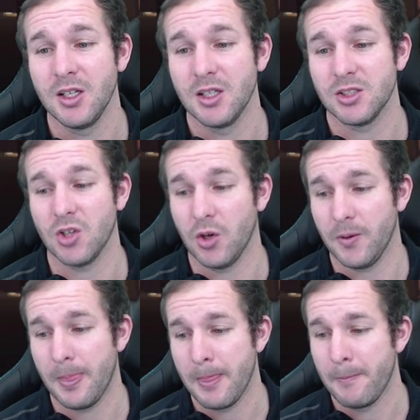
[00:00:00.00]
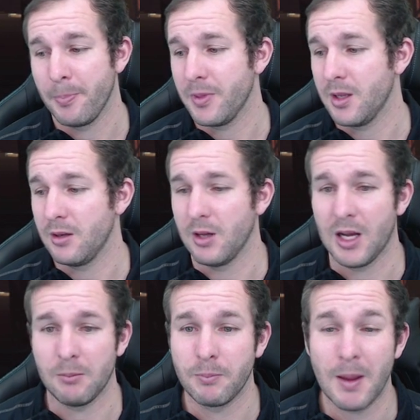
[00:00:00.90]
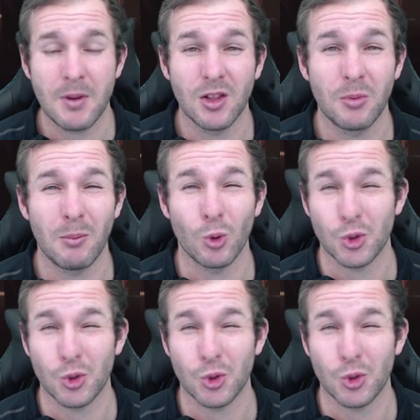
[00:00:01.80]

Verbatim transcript: So maybe a little bit more